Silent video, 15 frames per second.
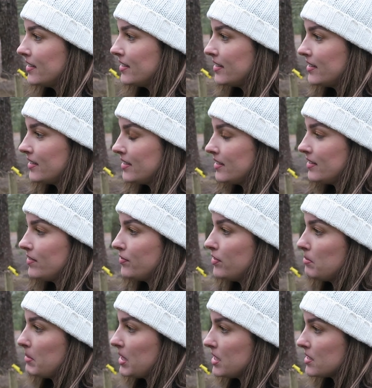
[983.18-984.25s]
I love
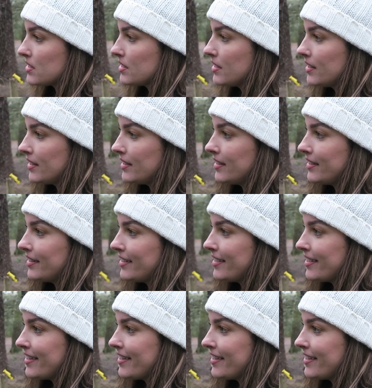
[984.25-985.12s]
your little winter style.